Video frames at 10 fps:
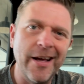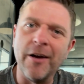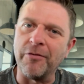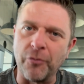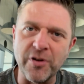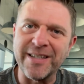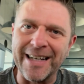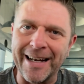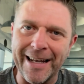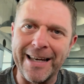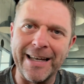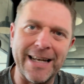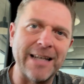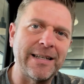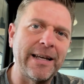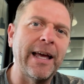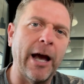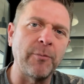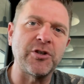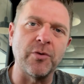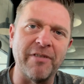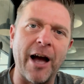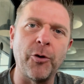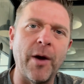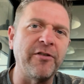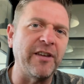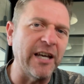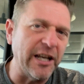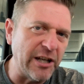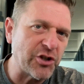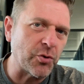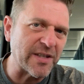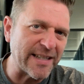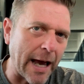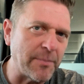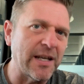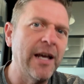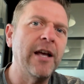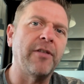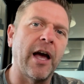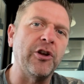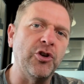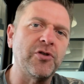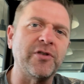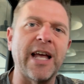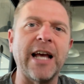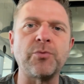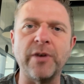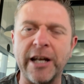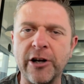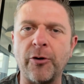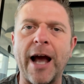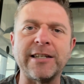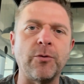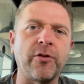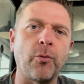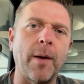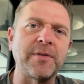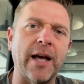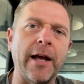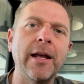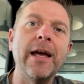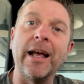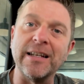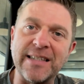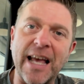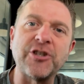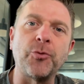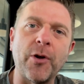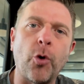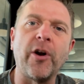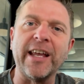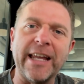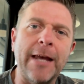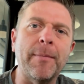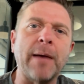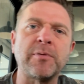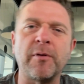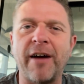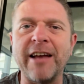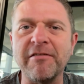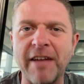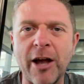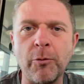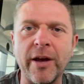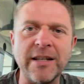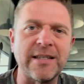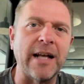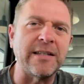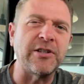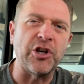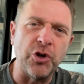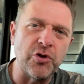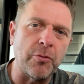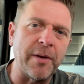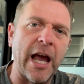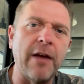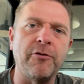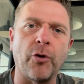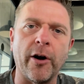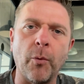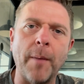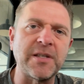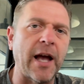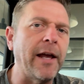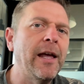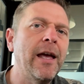First click testing helps to evaluate the initial steps that a user takes when interacting with the website. And session recording and heat maps provide valuable insights into user behavior on a website.